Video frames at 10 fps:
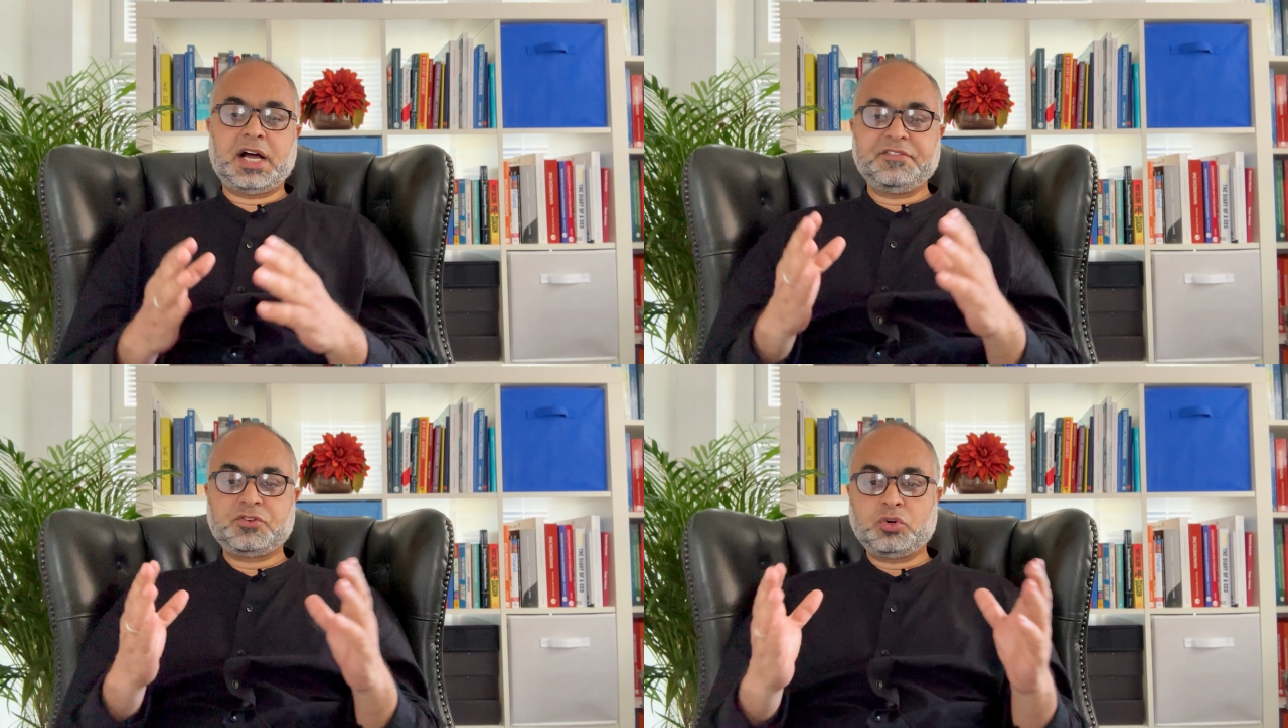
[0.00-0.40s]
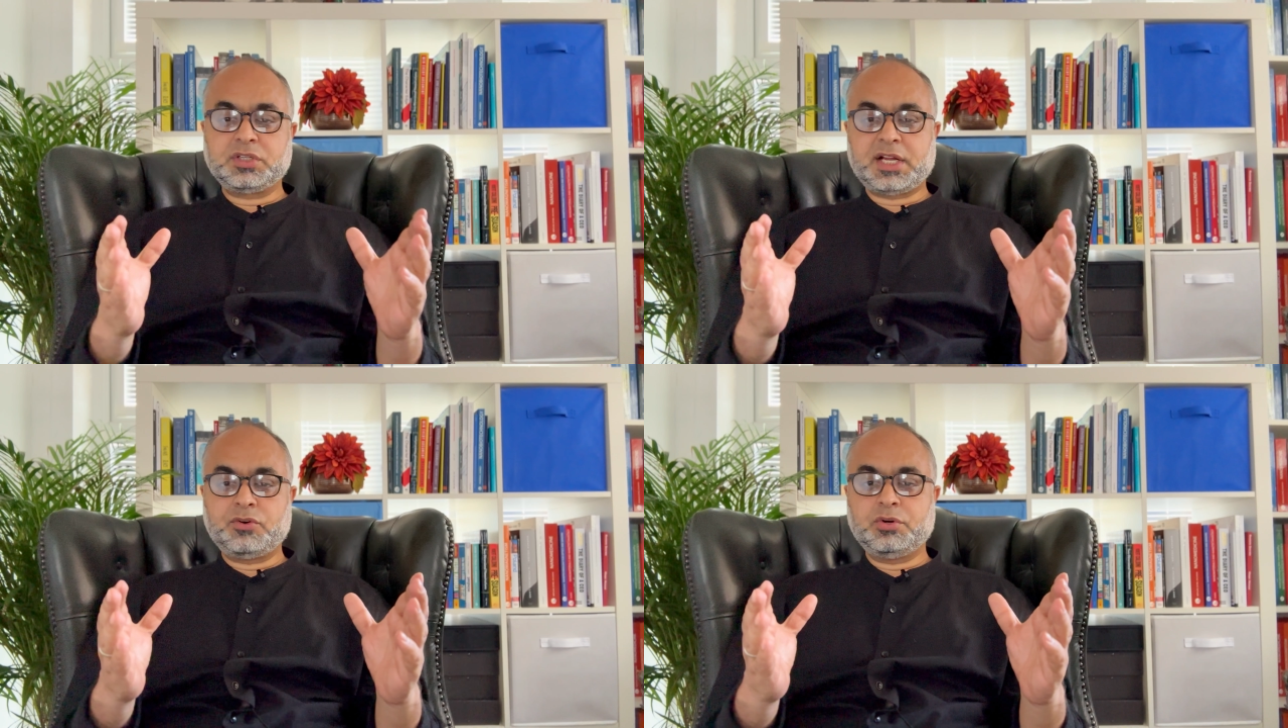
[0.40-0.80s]
I've cut
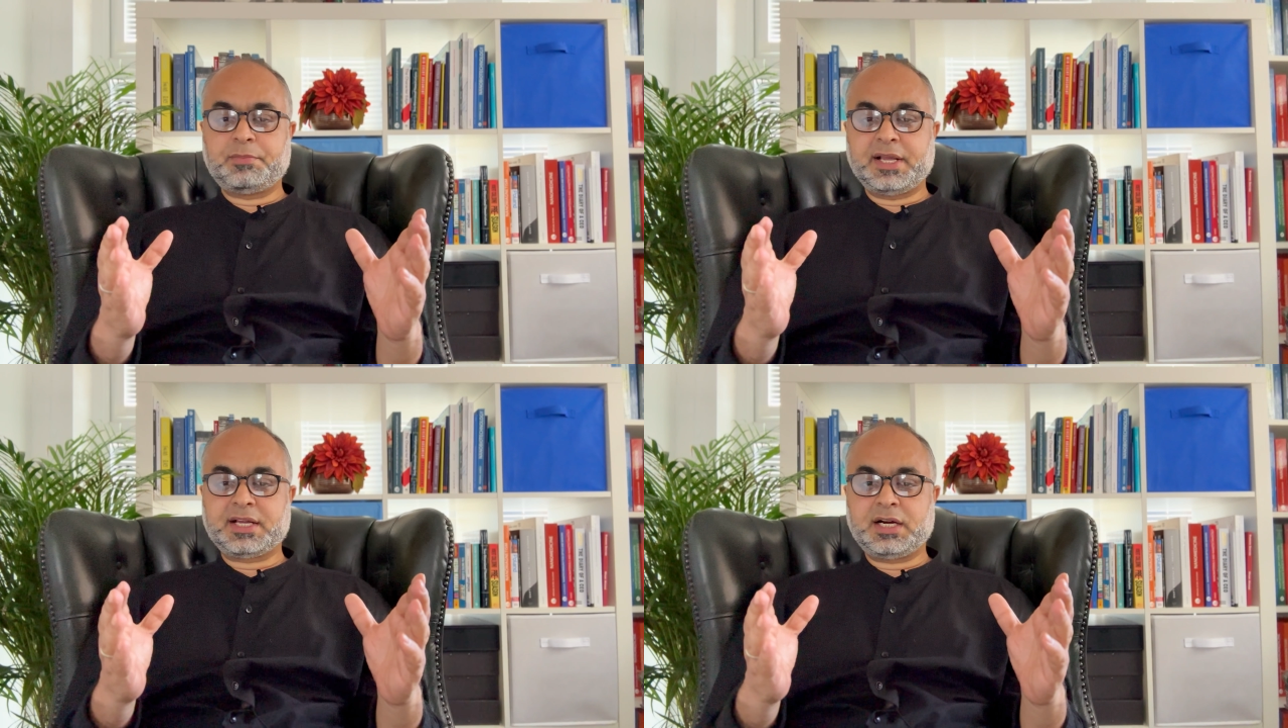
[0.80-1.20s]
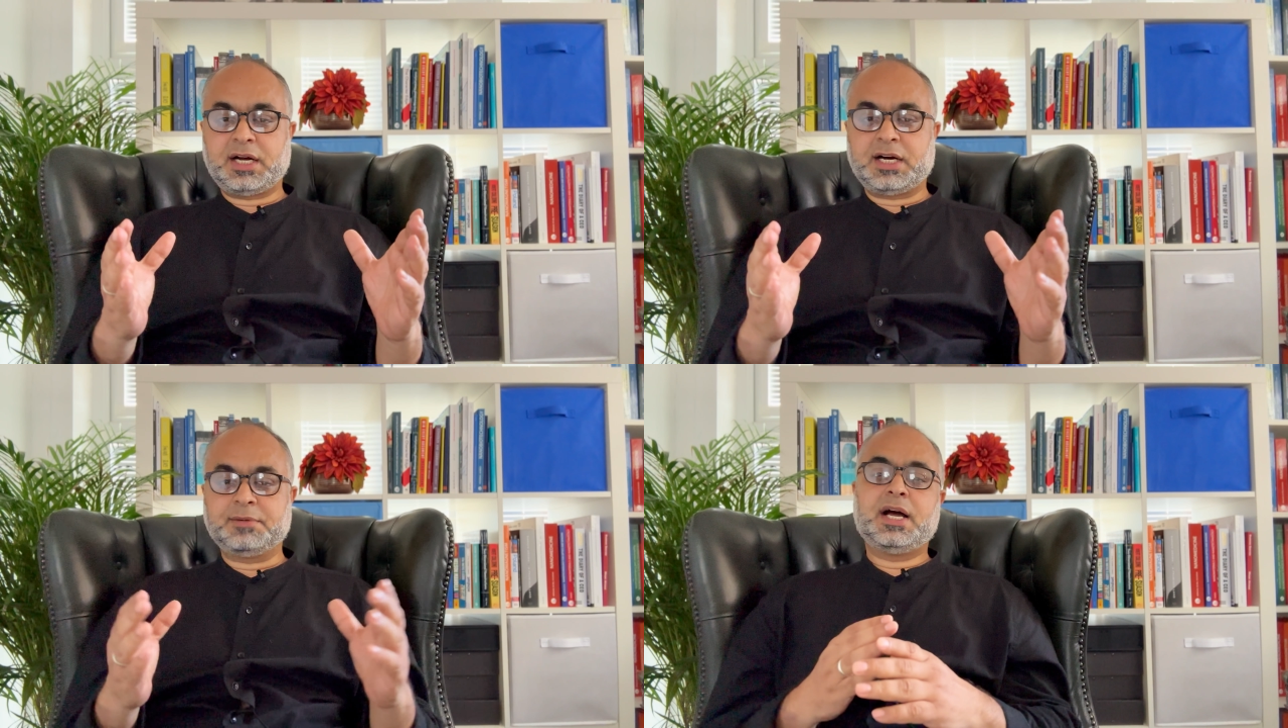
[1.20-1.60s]
down on my
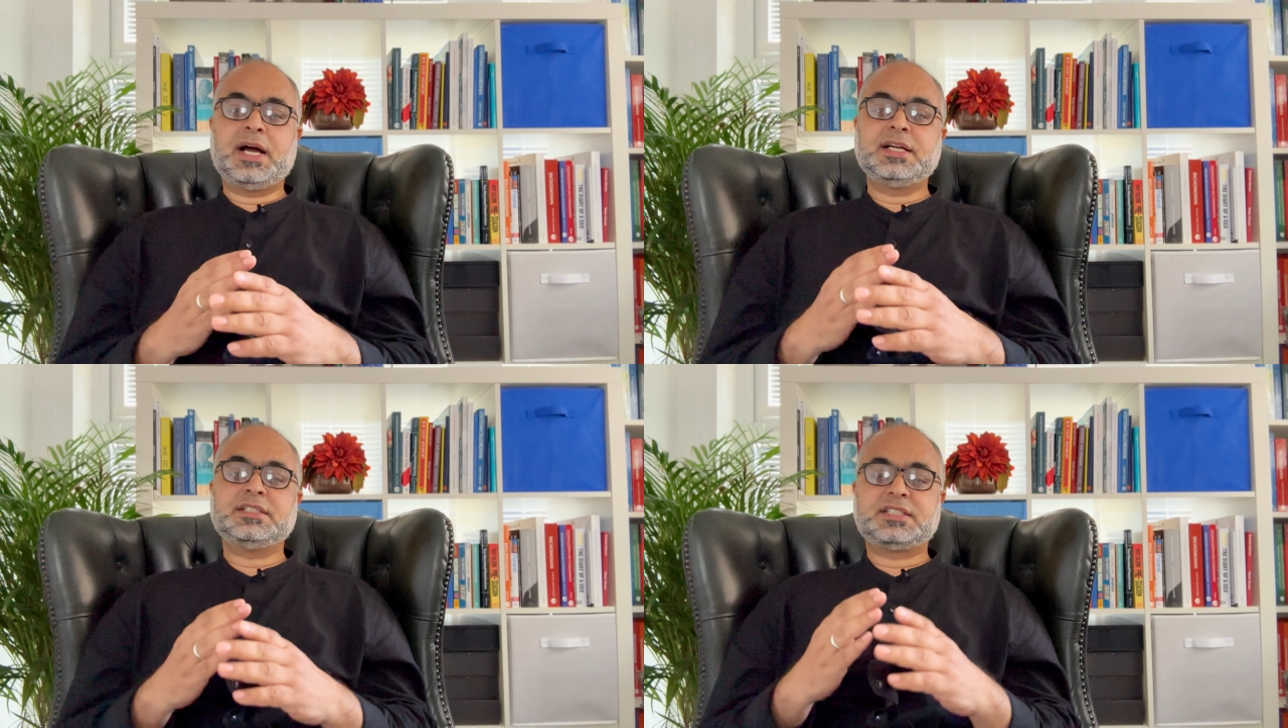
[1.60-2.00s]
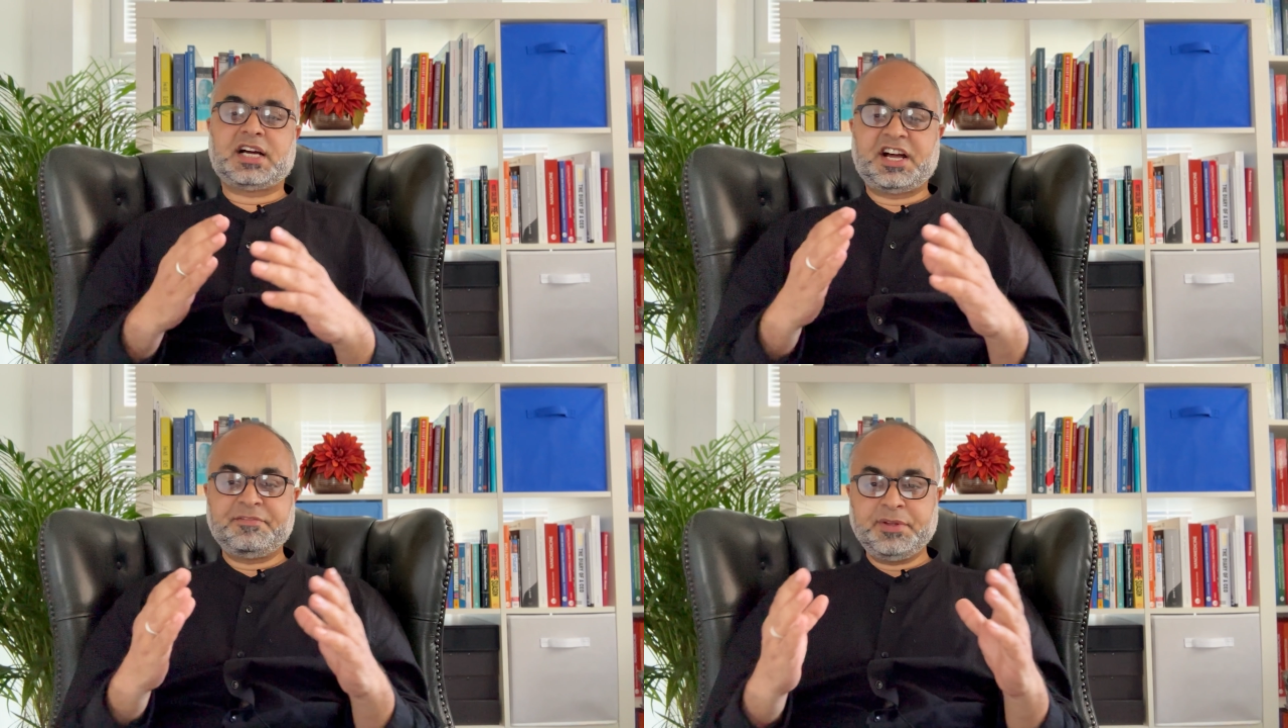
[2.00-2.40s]
carbs and
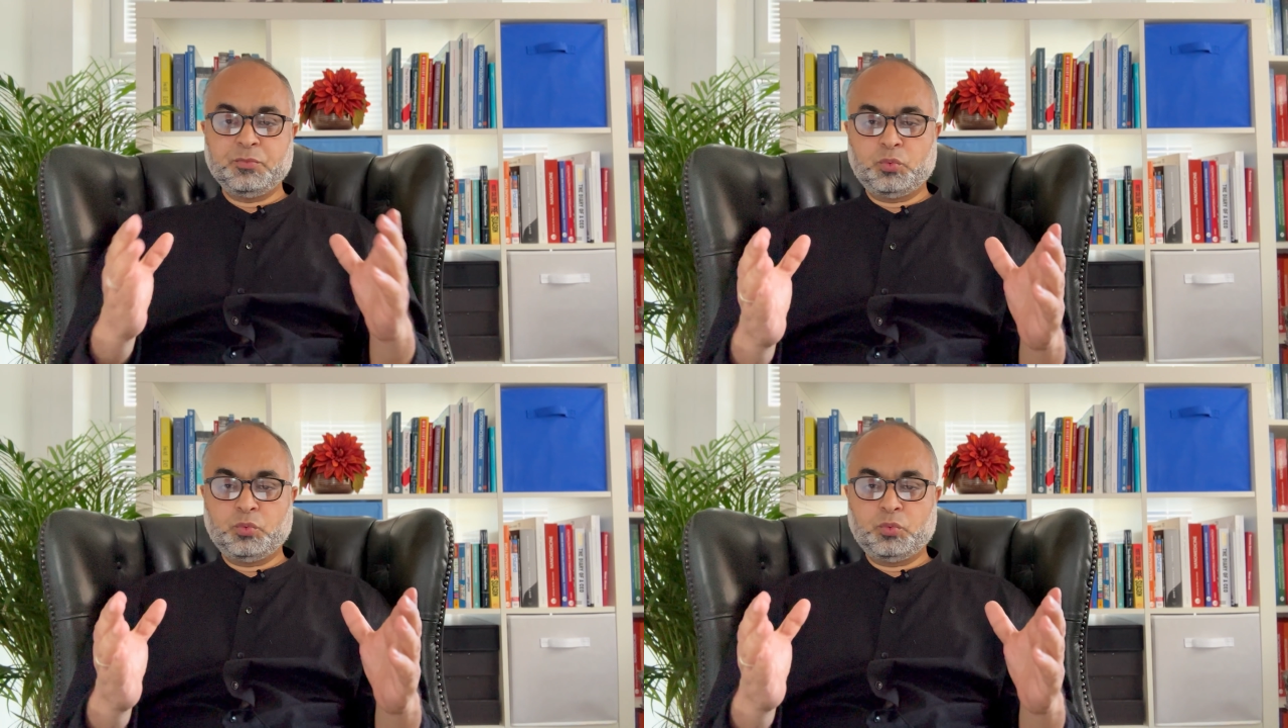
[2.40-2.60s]
I've been